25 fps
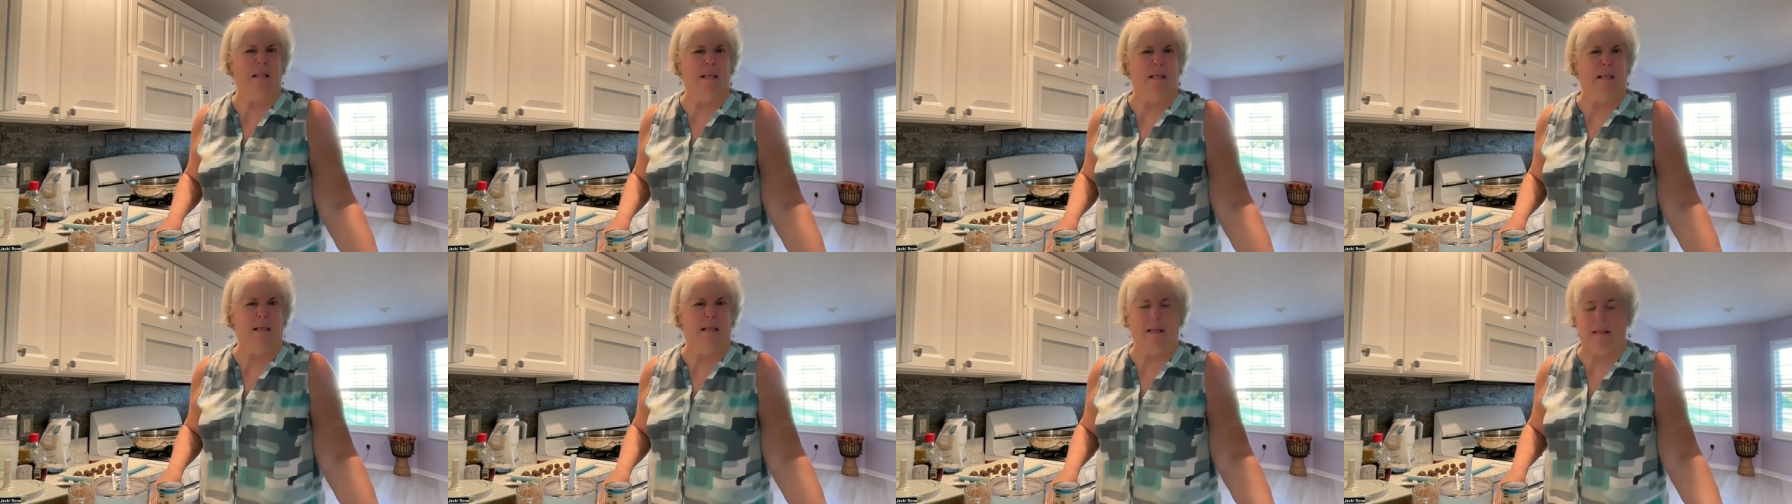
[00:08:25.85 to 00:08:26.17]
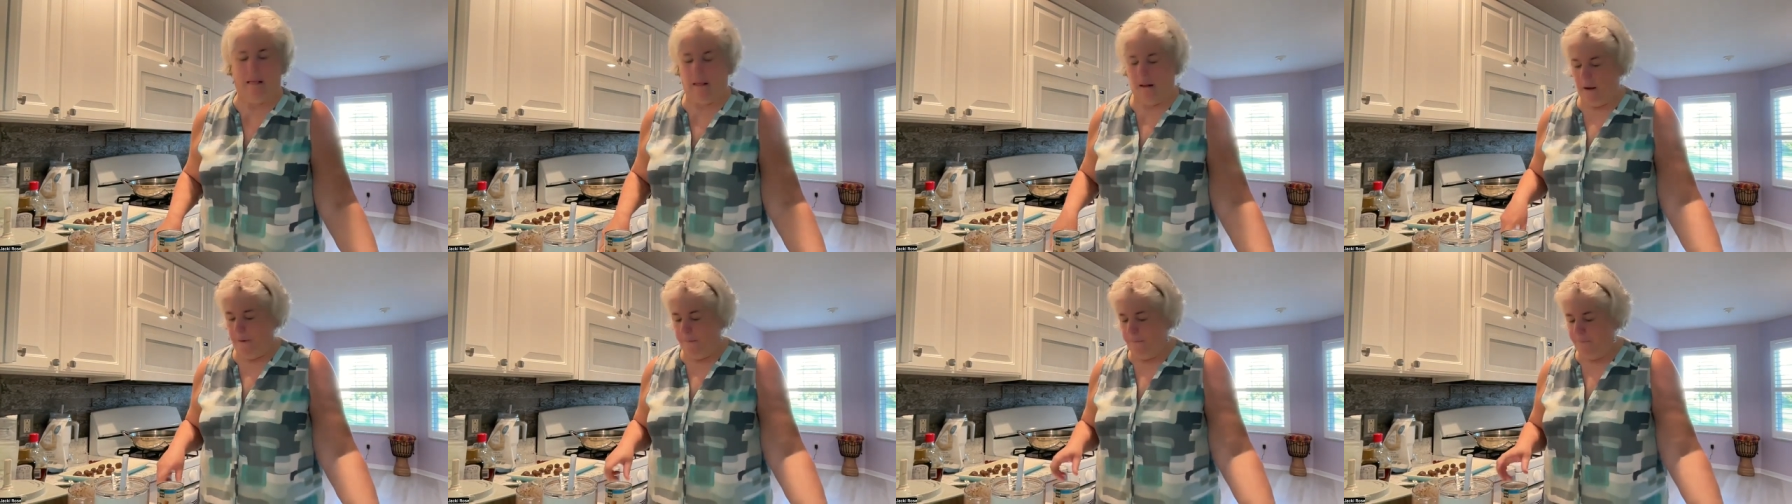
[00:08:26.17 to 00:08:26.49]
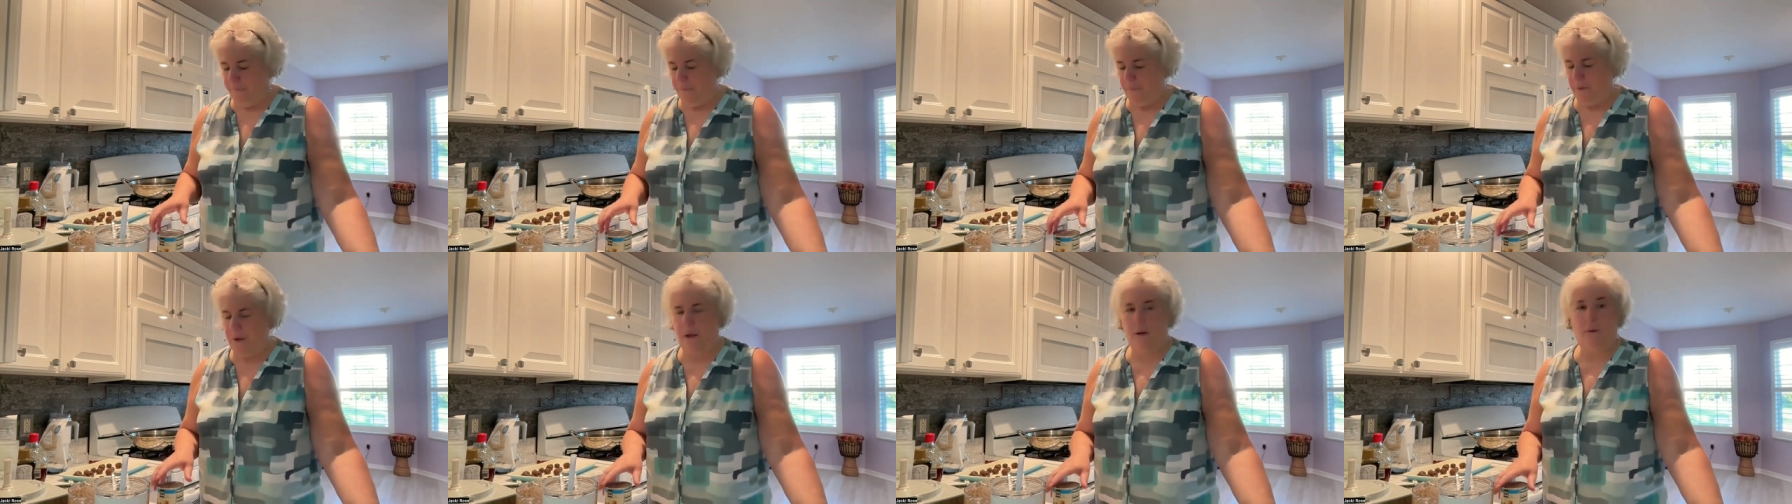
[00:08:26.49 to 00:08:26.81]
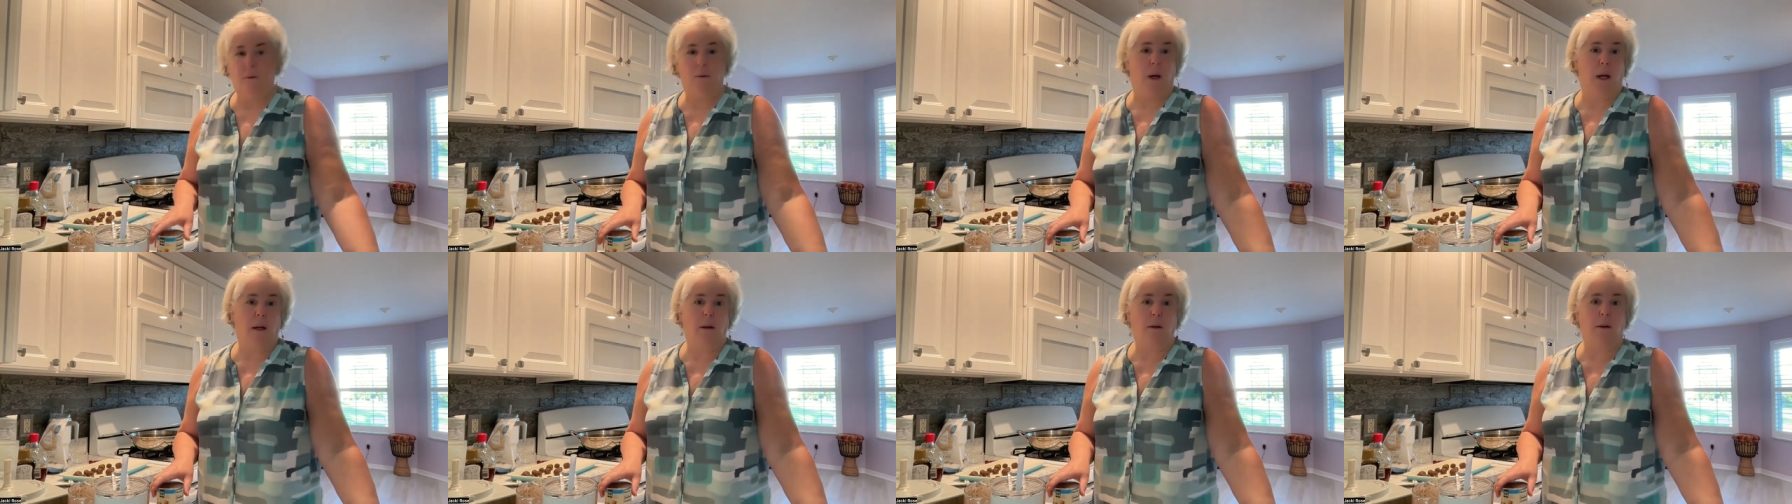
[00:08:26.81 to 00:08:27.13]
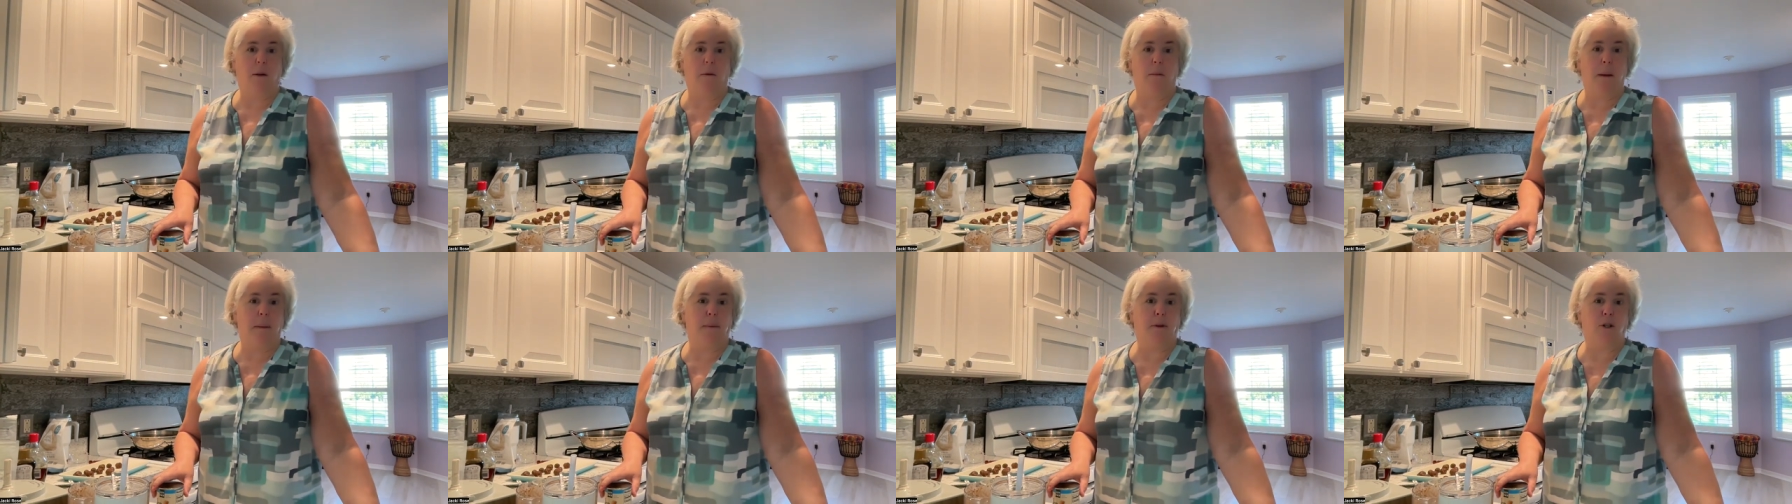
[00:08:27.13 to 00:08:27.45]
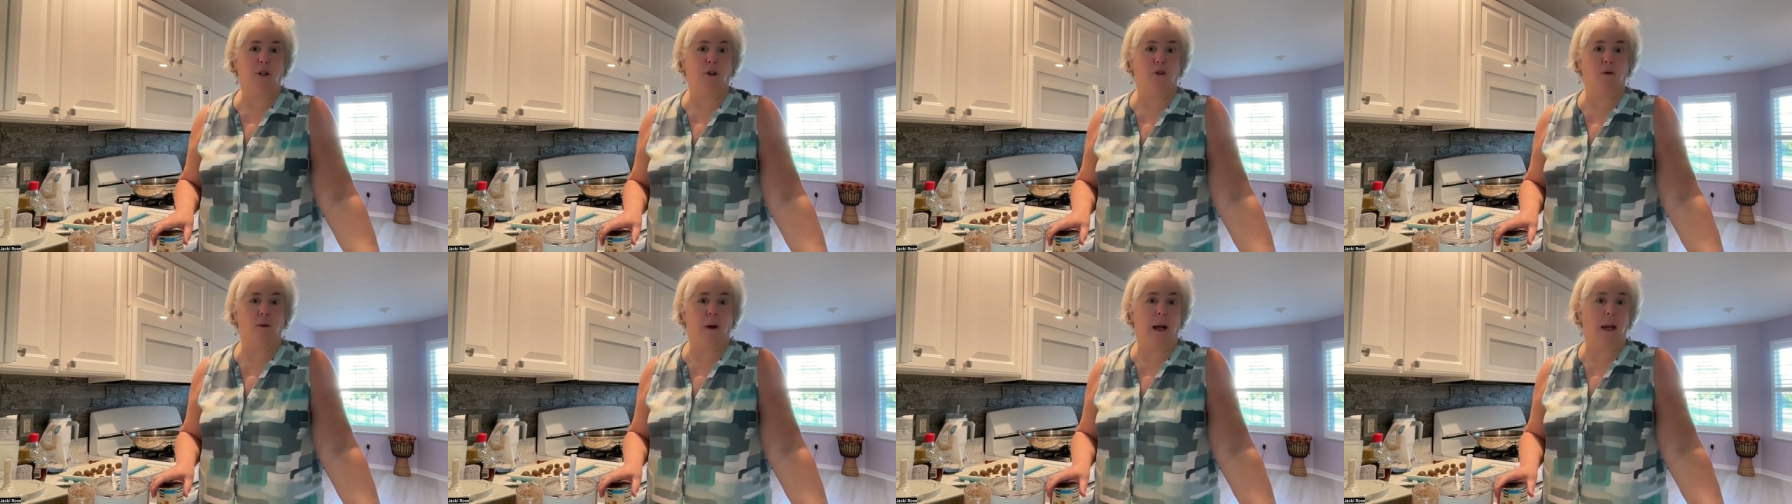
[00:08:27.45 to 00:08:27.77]
Ooh, I don't know. Maybe I
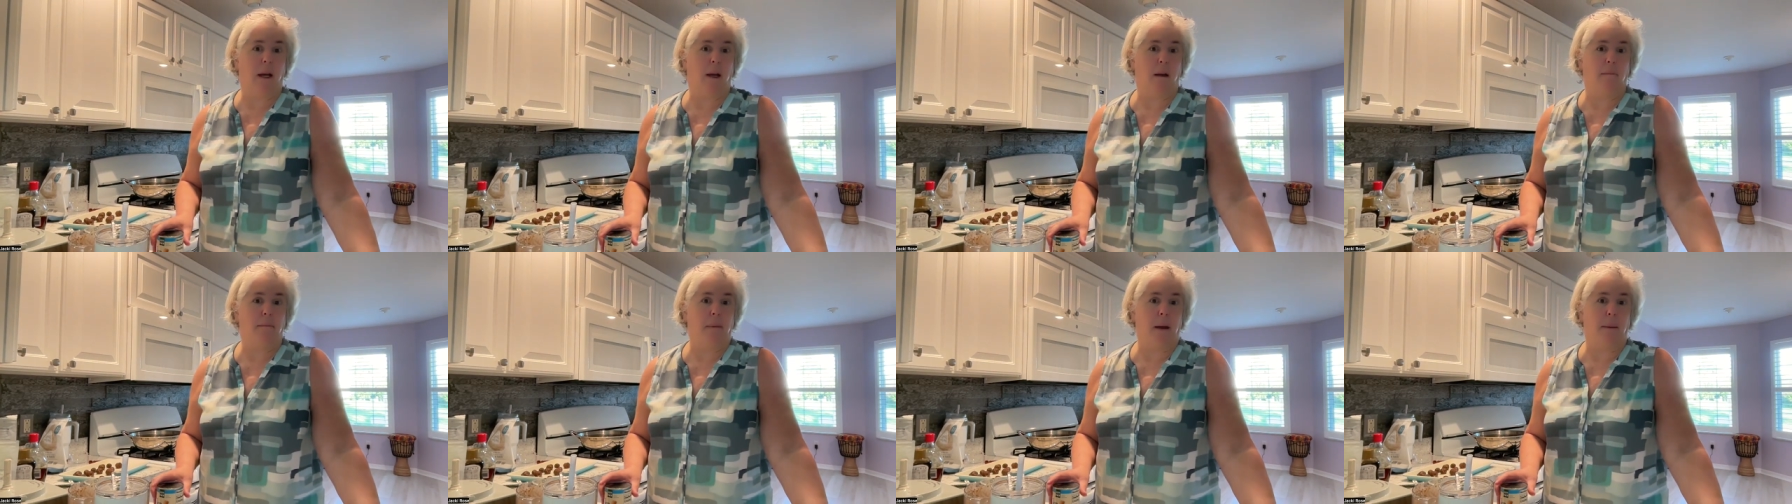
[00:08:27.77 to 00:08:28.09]
should try it.